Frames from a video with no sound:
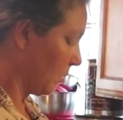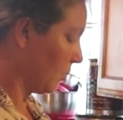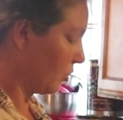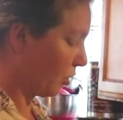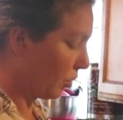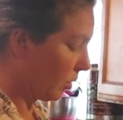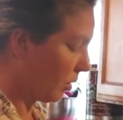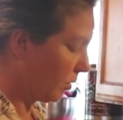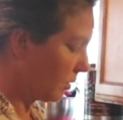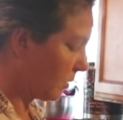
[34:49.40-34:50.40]

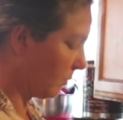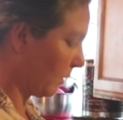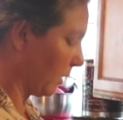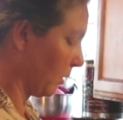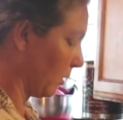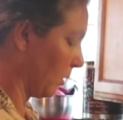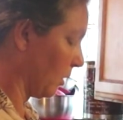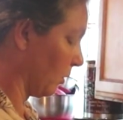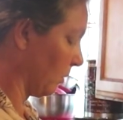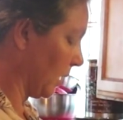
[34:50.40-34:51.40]
gyros with the
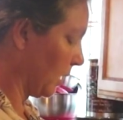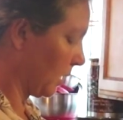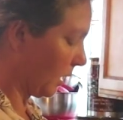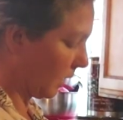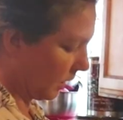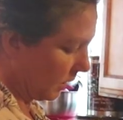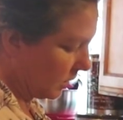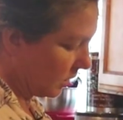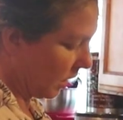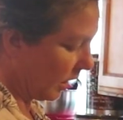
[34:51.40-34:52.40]
Greek
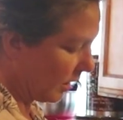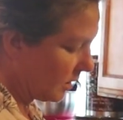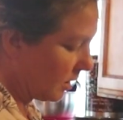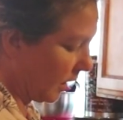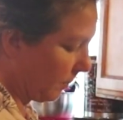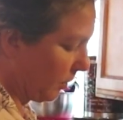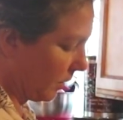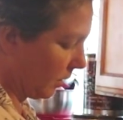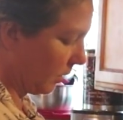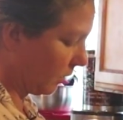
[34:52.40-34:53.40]
sauce, I
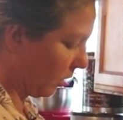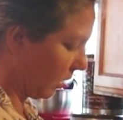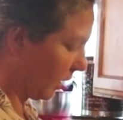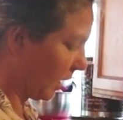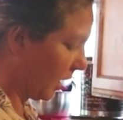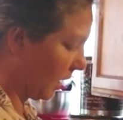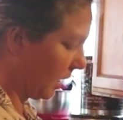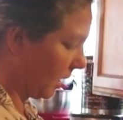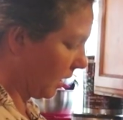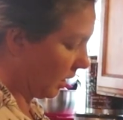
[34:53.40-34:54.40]
put garlic in,
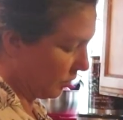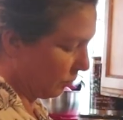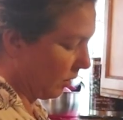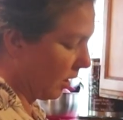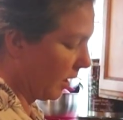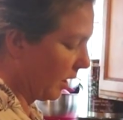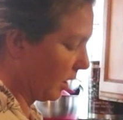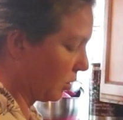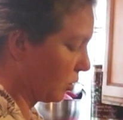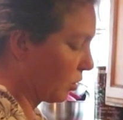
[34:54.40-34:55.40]
and it's raw, and
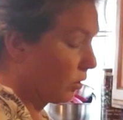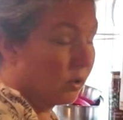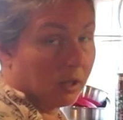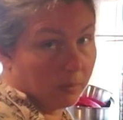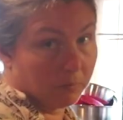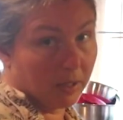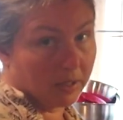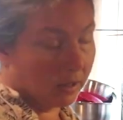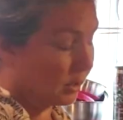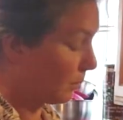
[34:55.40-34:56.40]
it makes
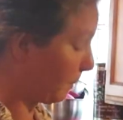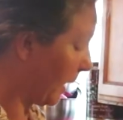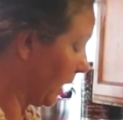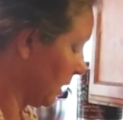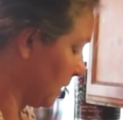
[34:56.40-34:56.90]
a spice.